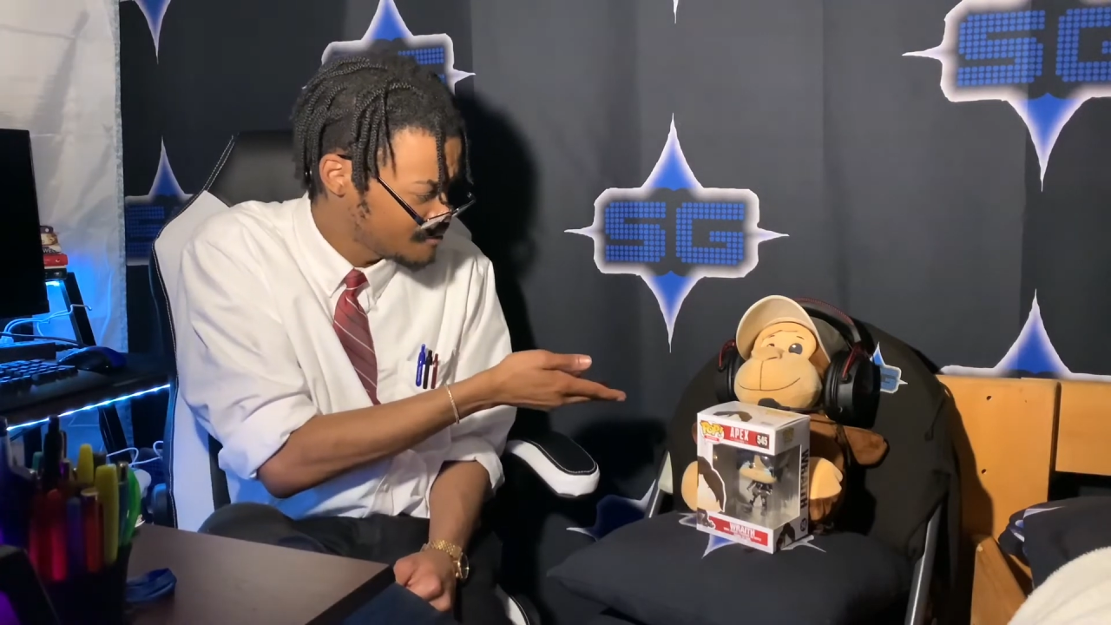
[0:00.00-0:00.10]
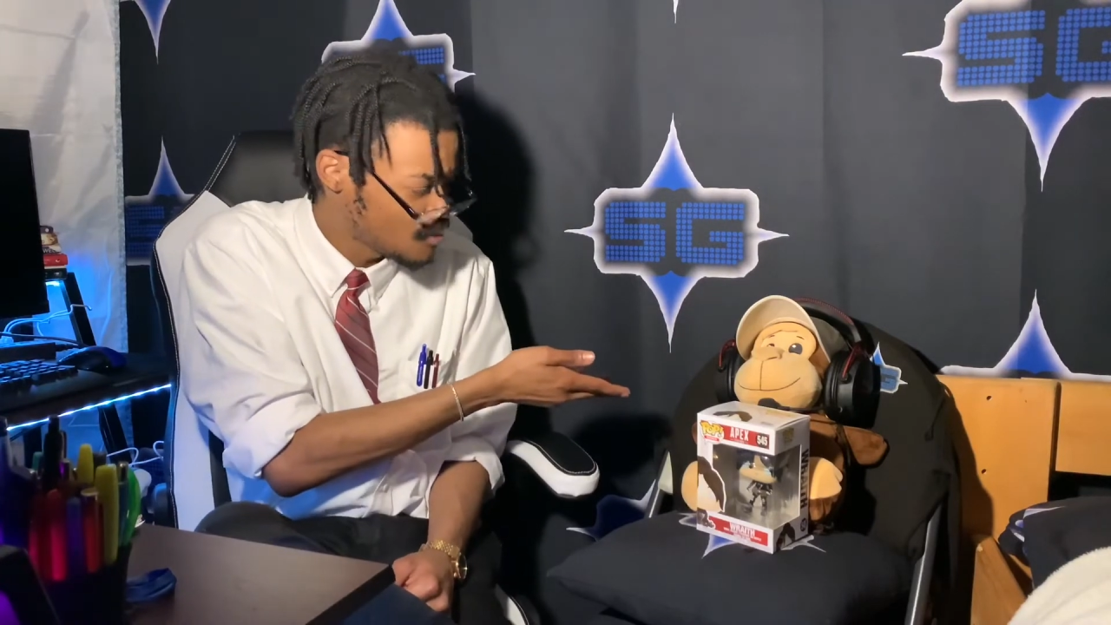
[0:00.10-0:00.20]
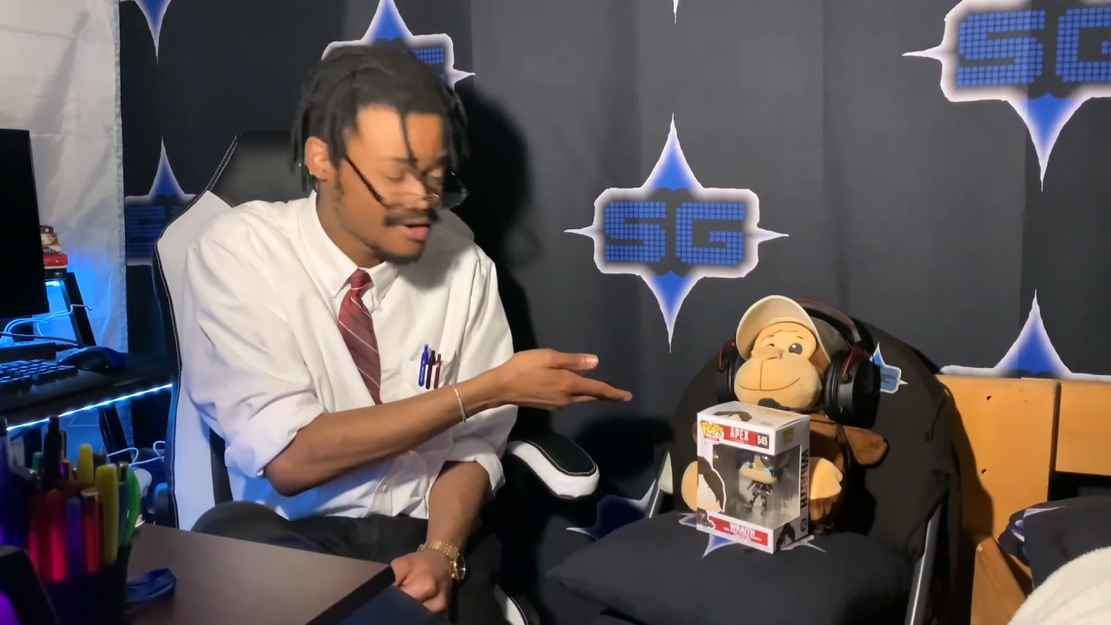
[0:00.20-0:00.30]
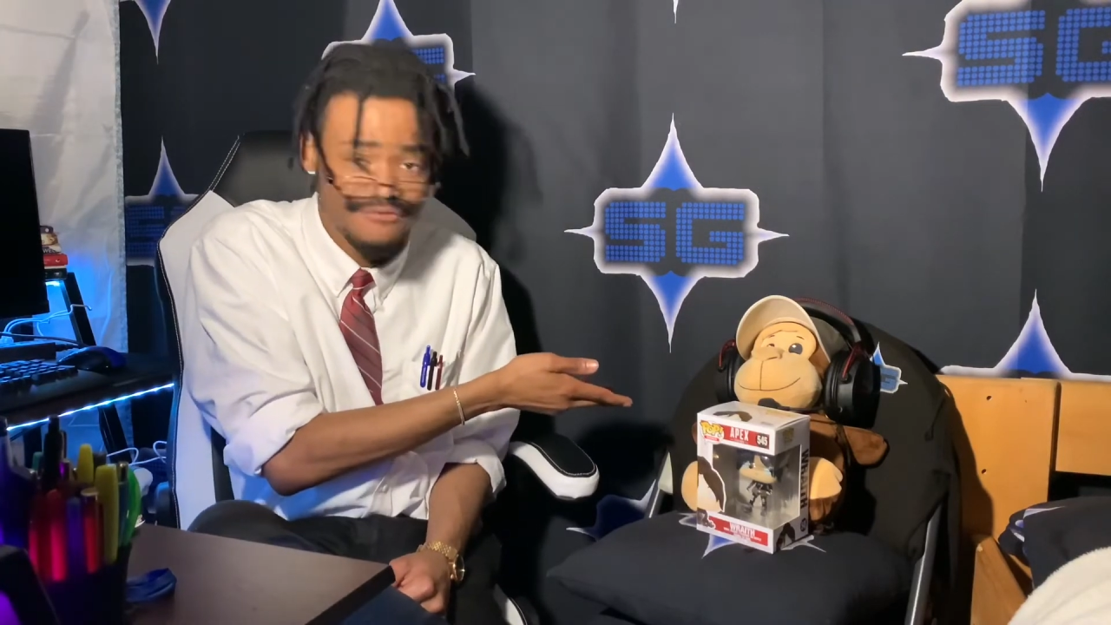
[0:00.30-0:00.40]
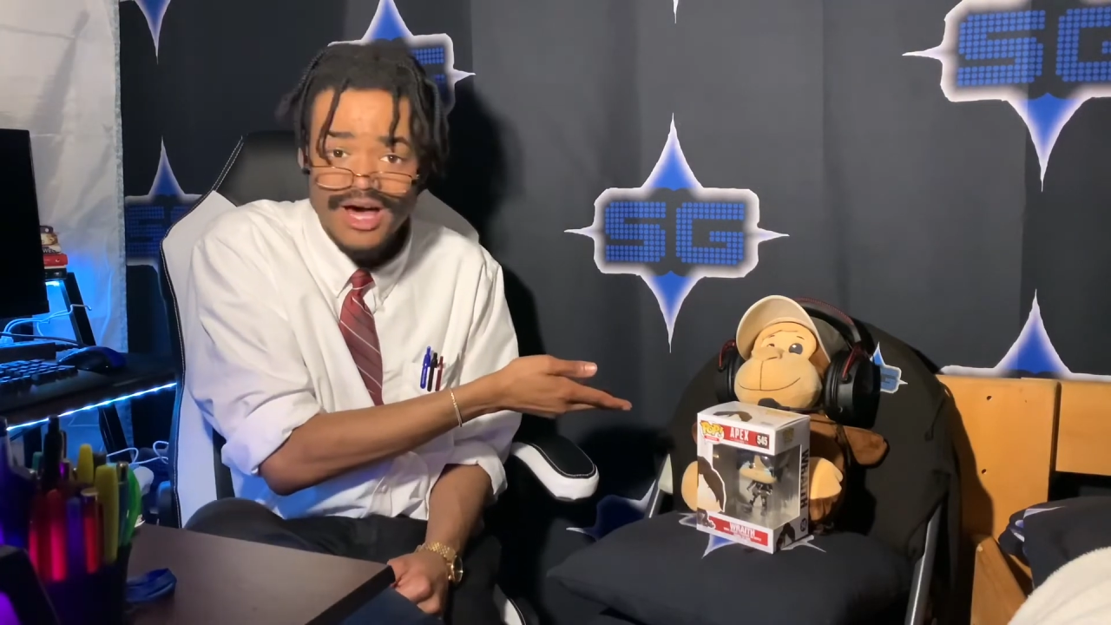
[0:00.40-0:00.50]

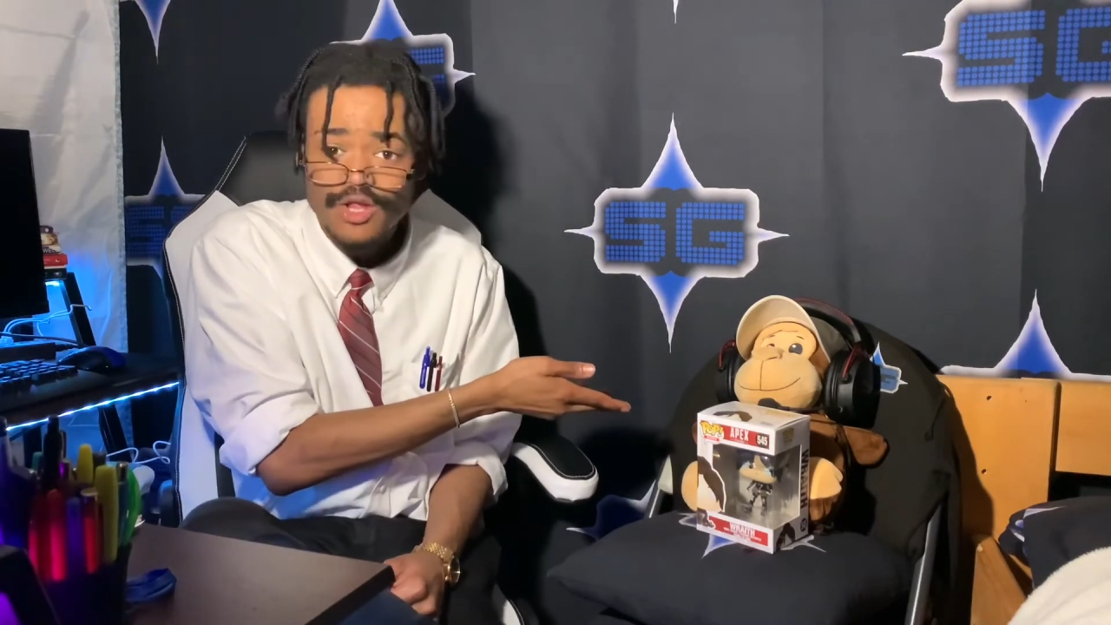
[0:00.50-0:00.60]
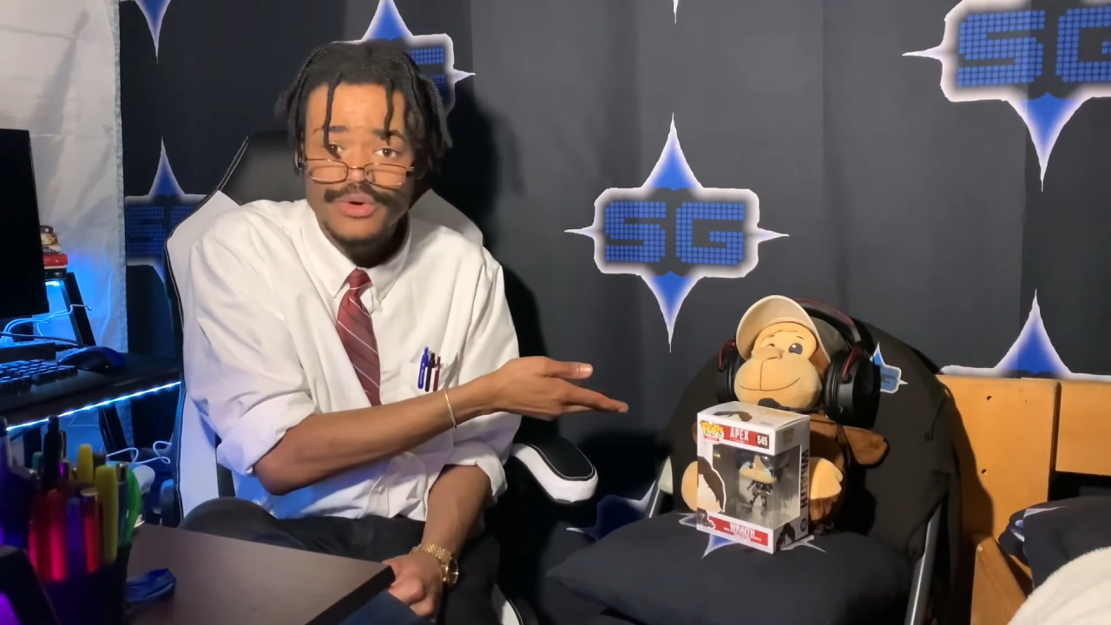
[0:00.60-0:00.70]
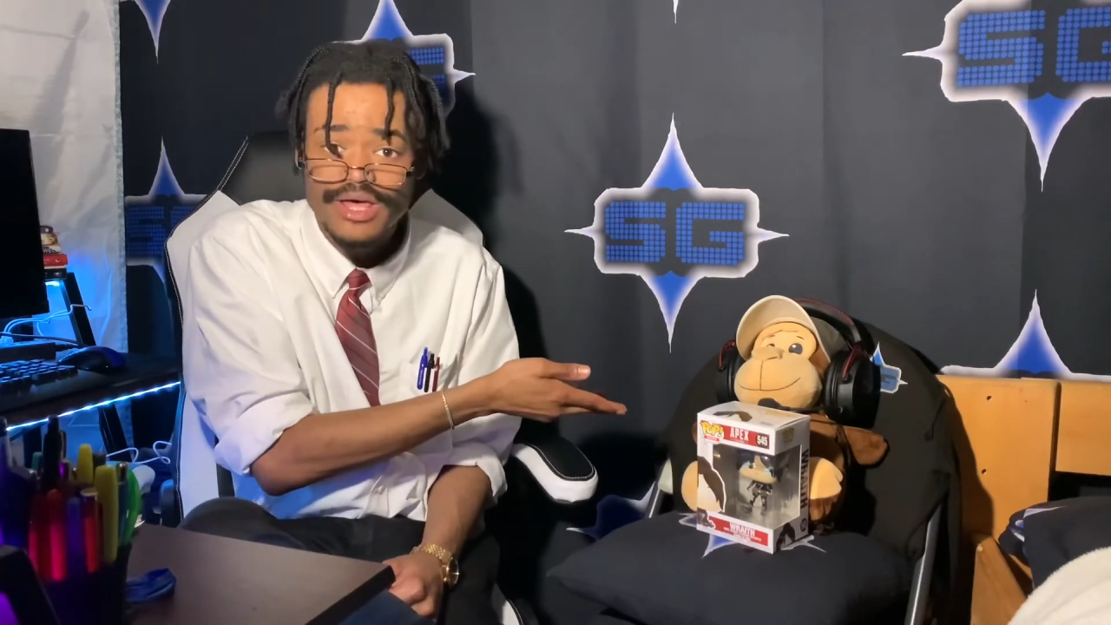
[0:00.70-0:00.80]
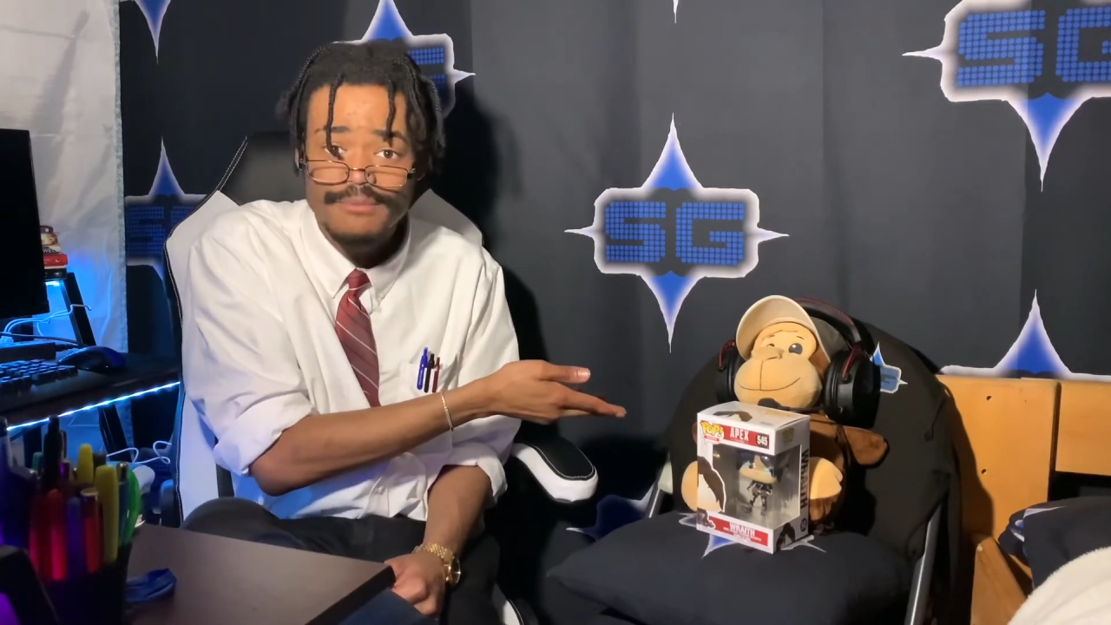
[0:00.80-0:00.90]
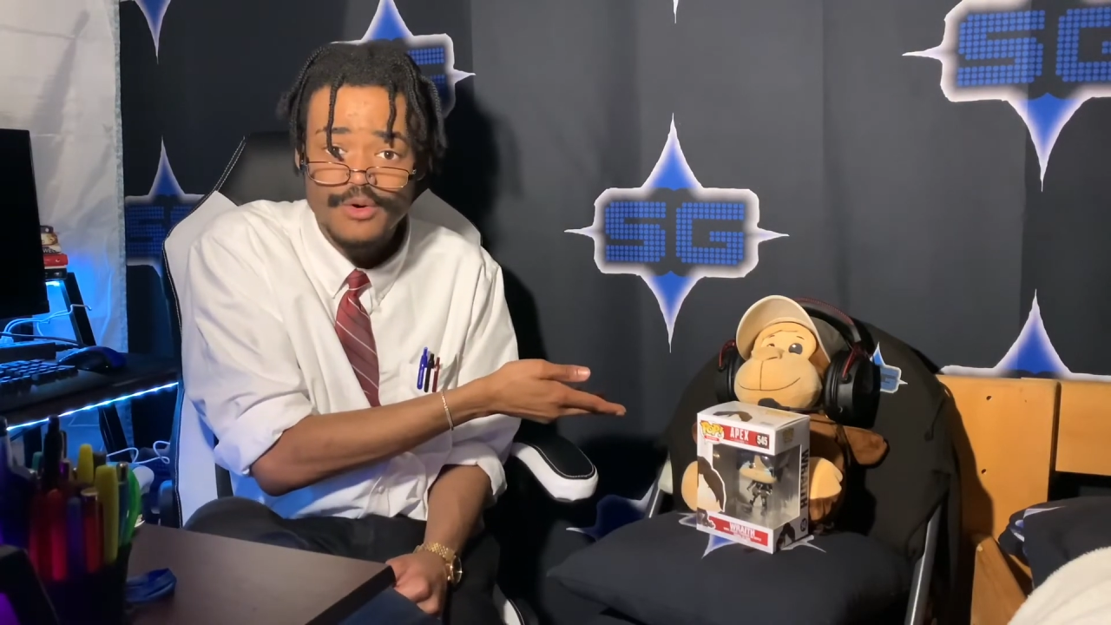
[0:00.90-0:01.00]
want to follow him